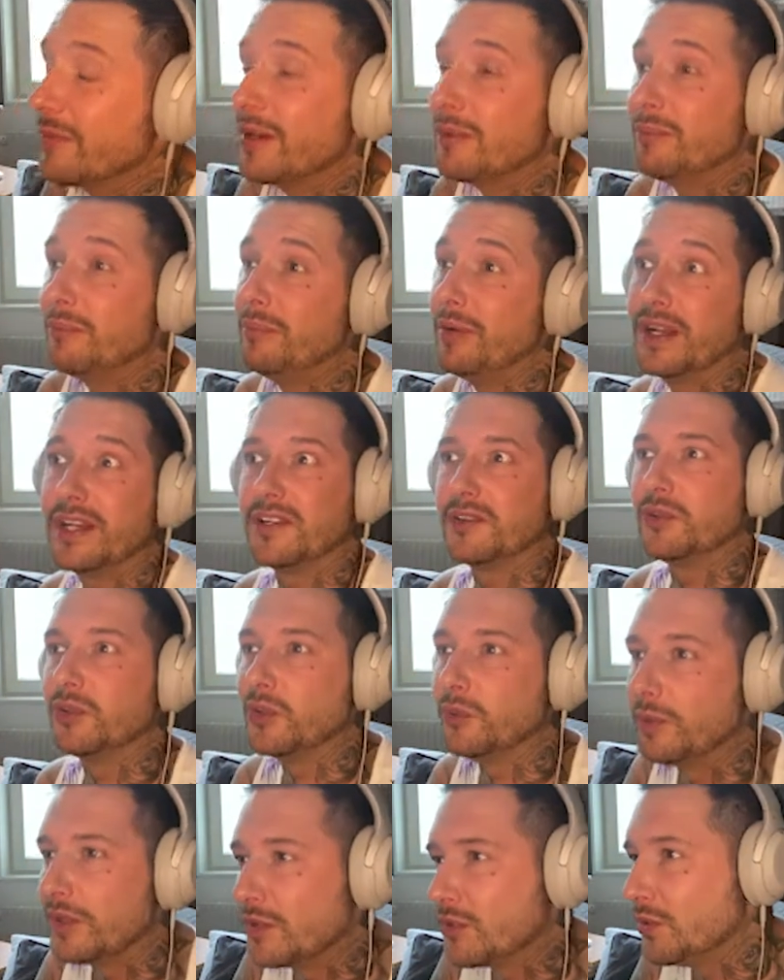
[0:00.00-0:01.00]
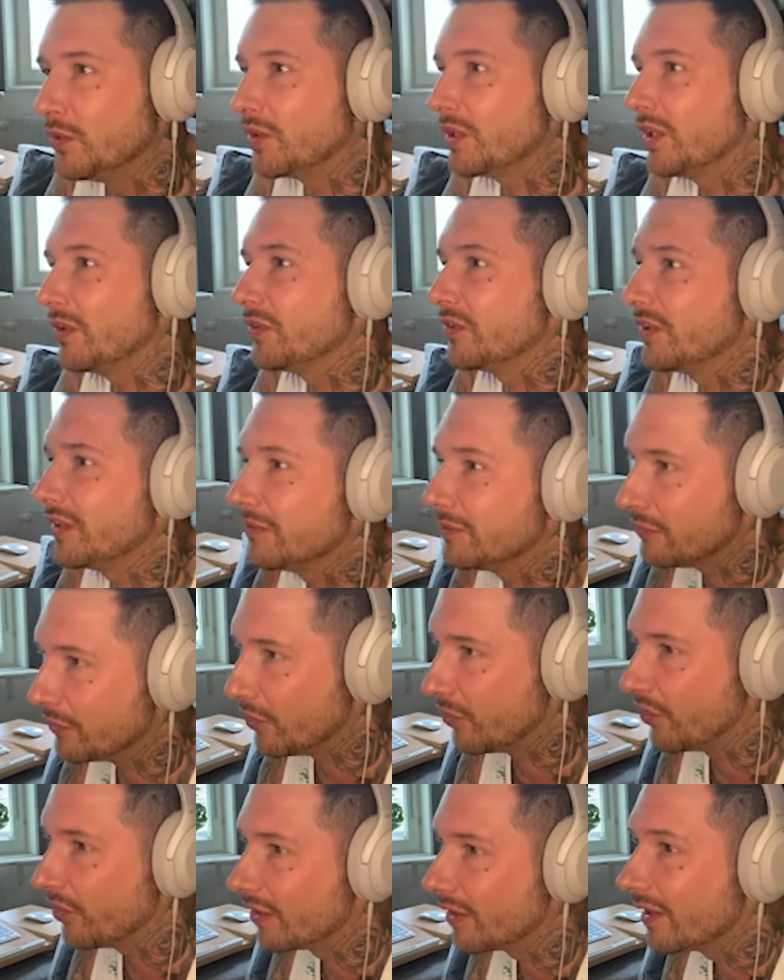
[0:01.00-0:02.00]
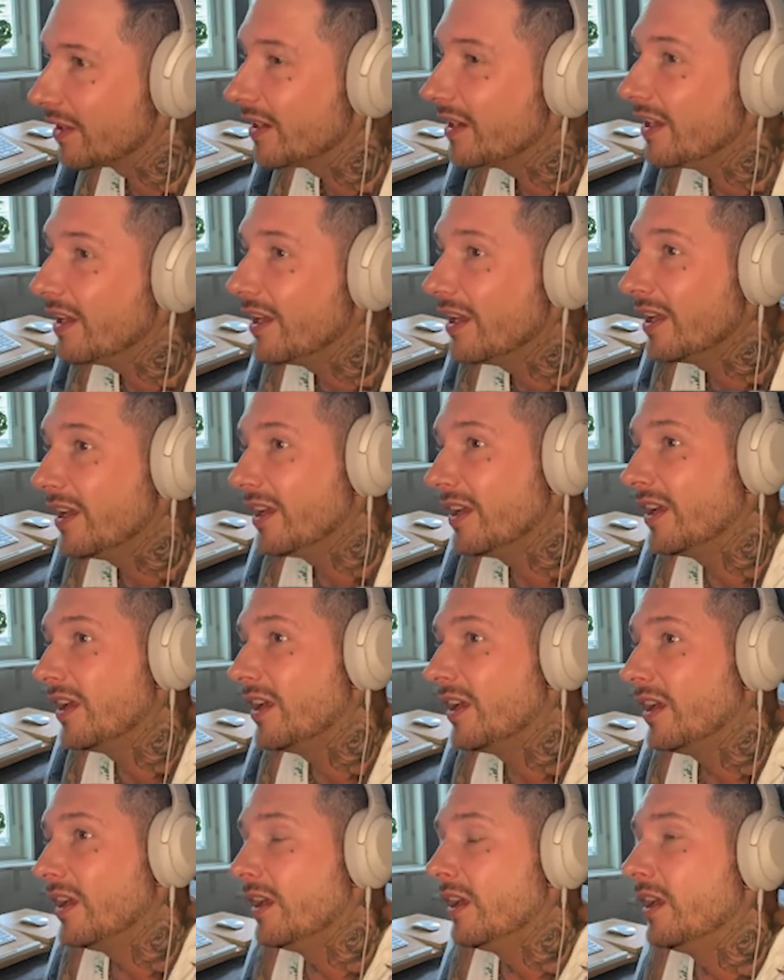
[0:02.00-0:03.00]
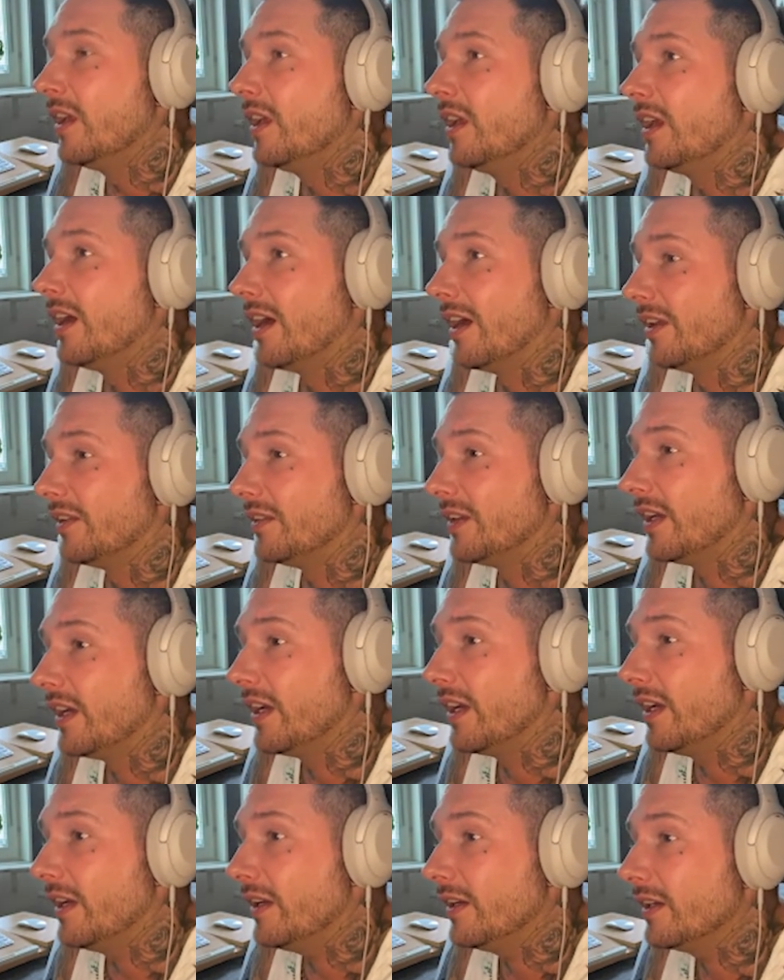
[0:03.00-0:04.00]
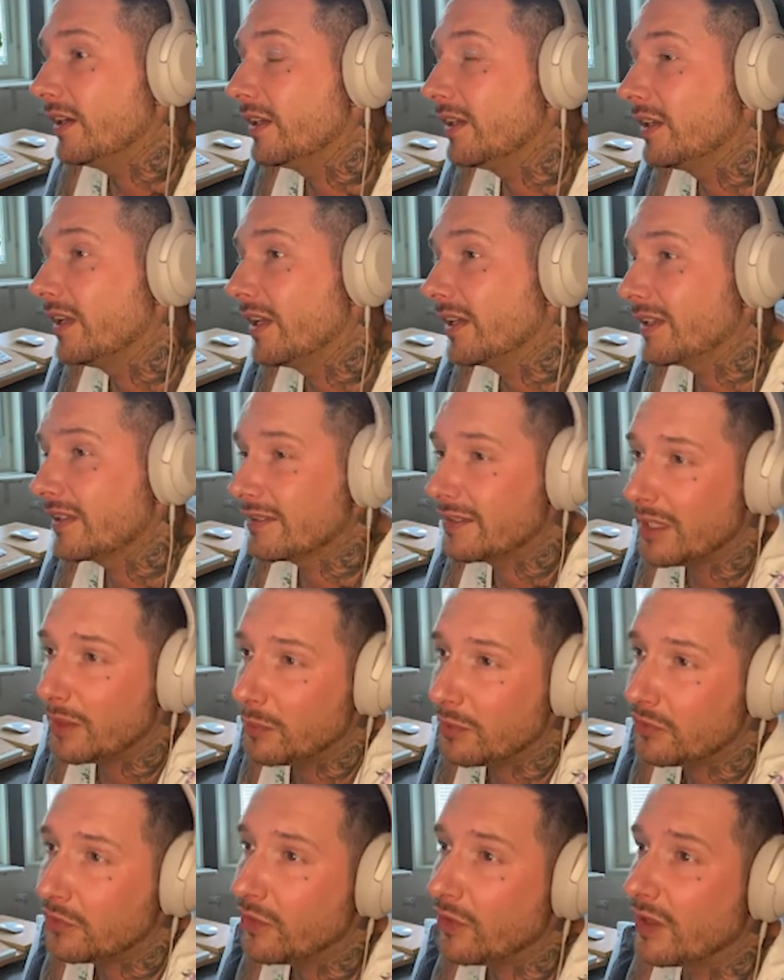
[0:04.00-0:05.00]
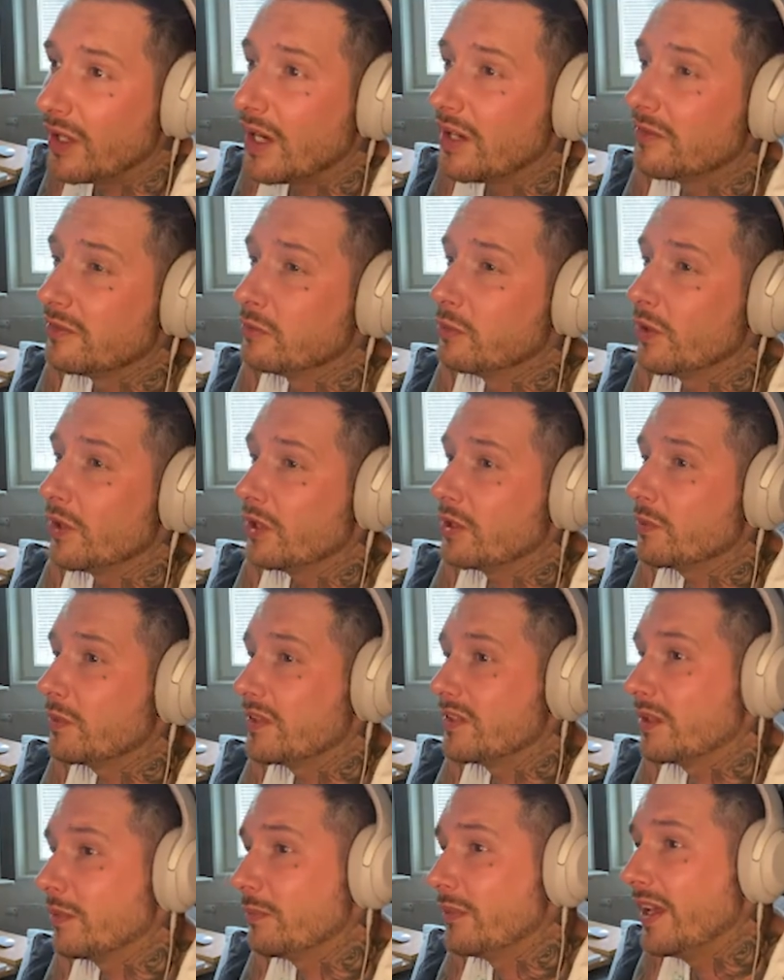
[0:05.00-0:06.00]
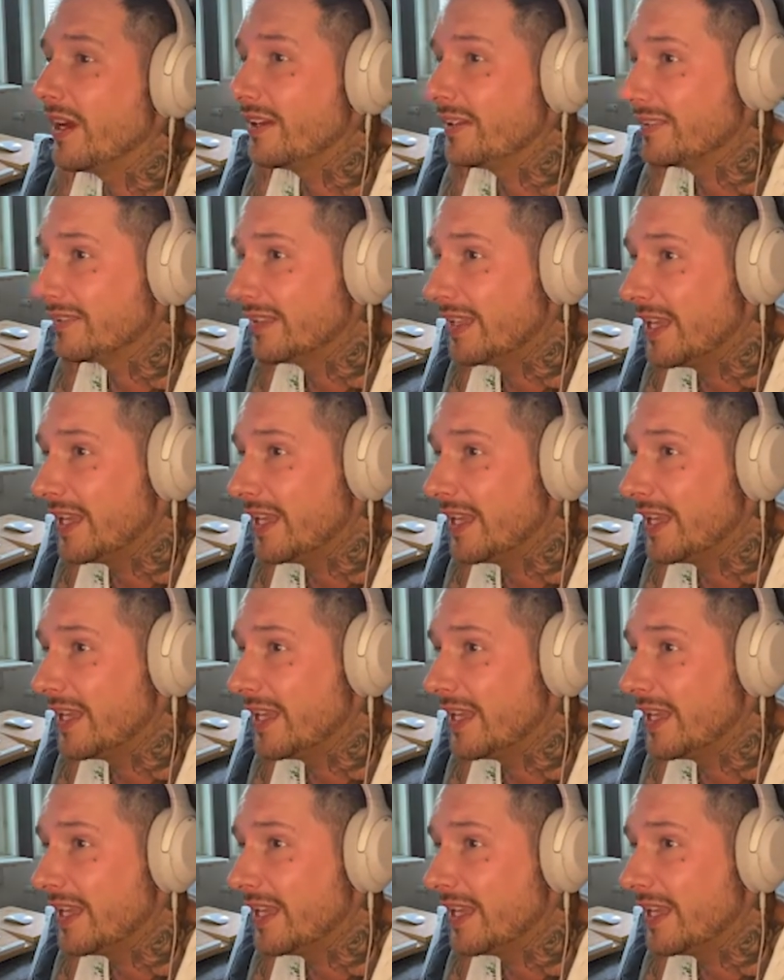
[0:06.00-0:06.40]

my bedroom in 2004. And like I said before, I've worked with some nice